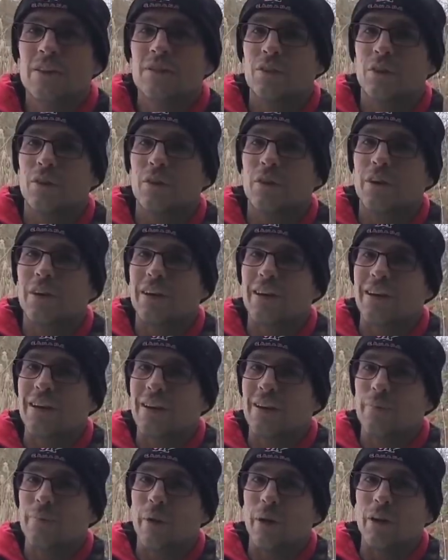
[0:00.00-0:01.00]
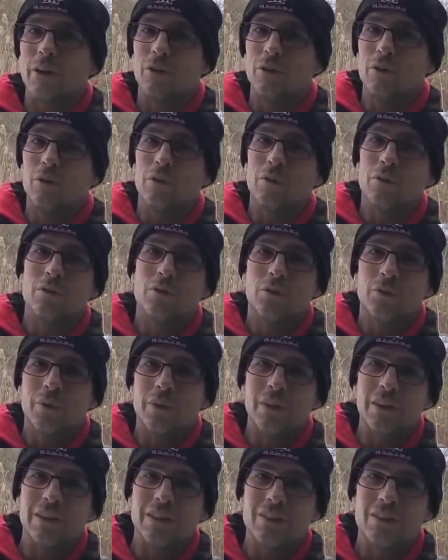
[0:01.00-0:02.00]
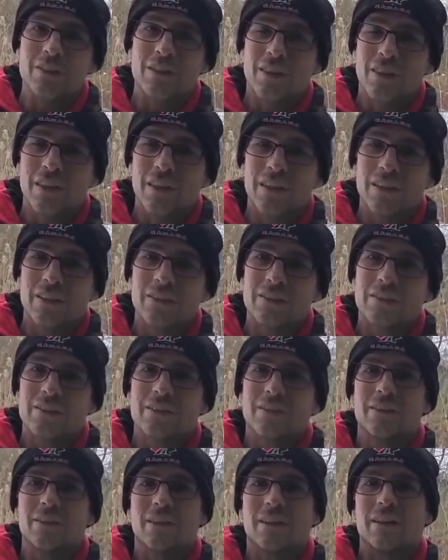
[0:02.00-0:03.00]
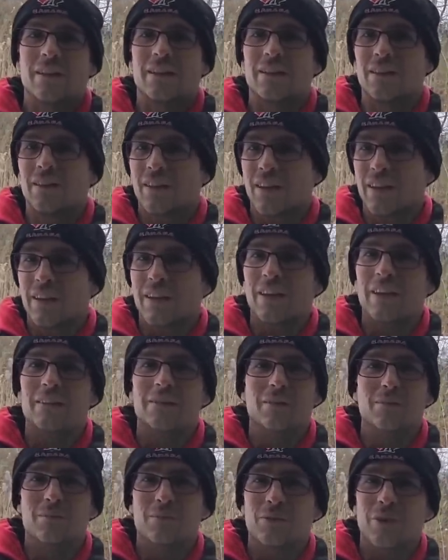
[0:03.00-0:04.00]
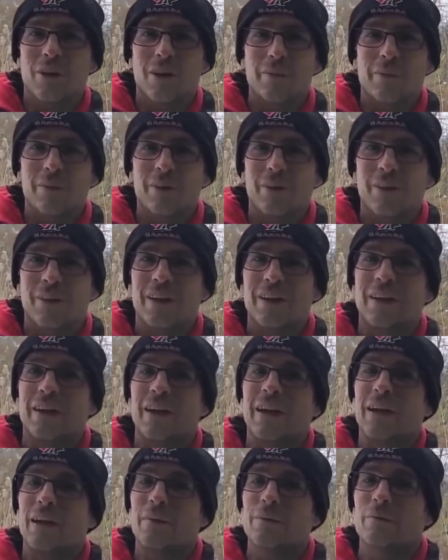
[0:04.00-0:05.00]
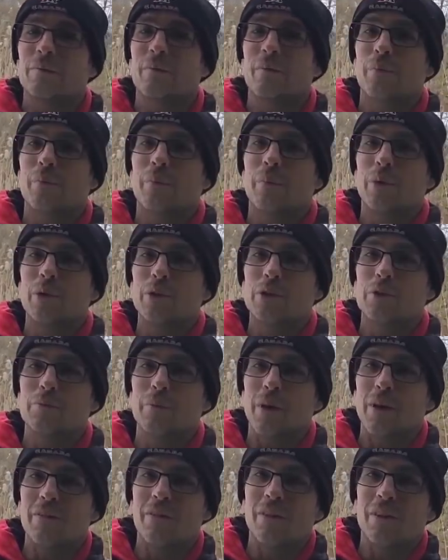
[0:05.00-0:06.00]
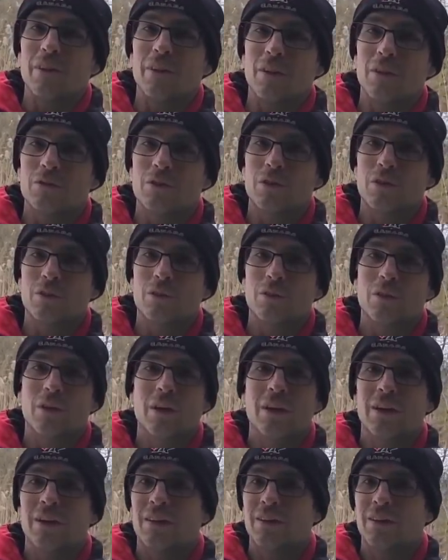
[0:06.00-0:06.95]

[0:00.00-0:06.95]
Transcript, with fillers: So by you doing these things, like liking and subscribing all that, it helps push my video to,